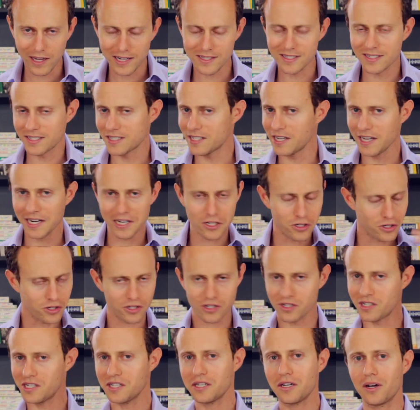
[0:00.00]
That's an
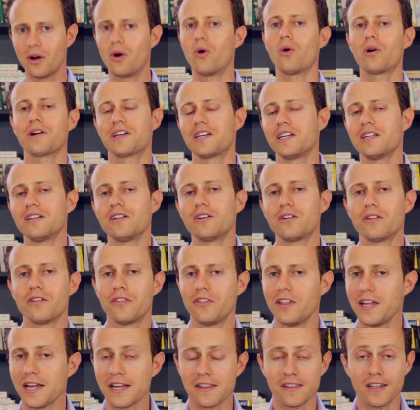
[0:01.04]
interesting, quirky little
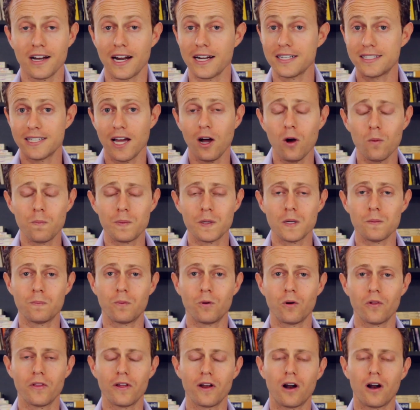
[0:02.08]
thing that I tell people